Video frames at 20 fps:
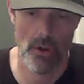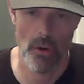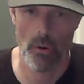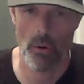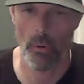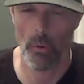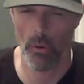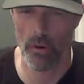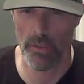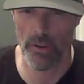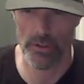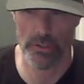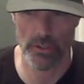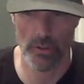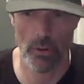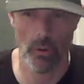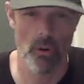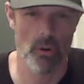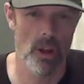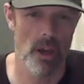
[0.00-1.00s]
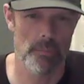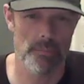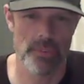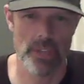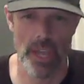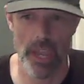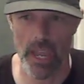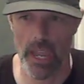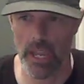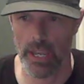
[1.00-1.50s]
or there's a core
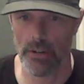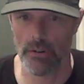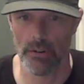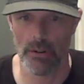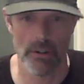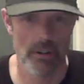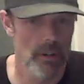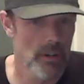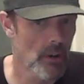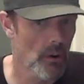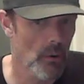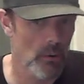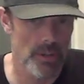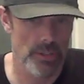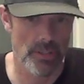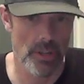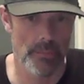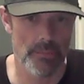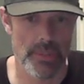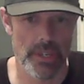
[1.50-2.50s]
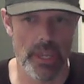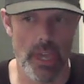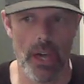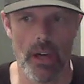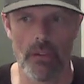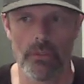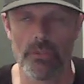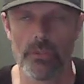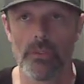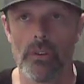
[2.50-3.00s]
update or something
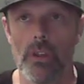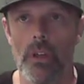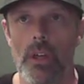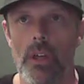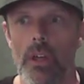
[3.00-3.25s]
else,